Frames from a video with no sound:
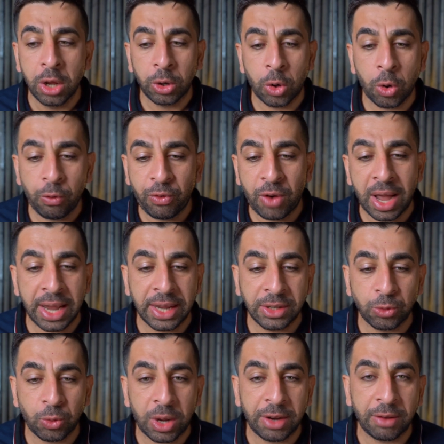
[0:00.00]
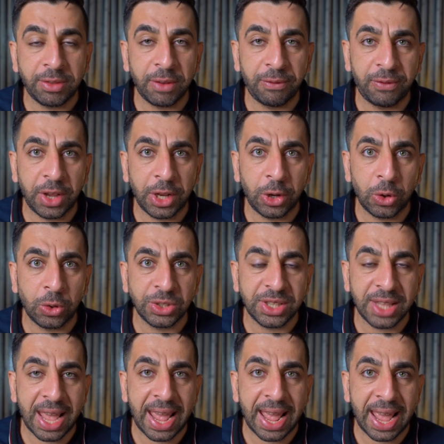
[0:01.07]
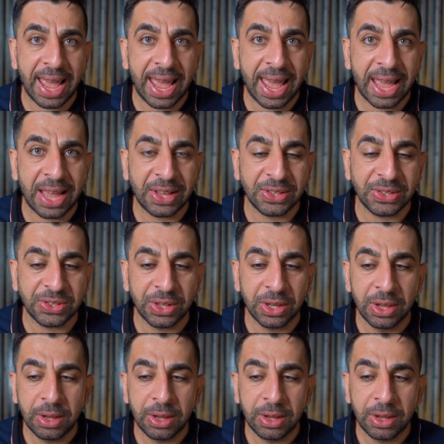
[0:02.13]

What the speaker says: go find one of the videos that has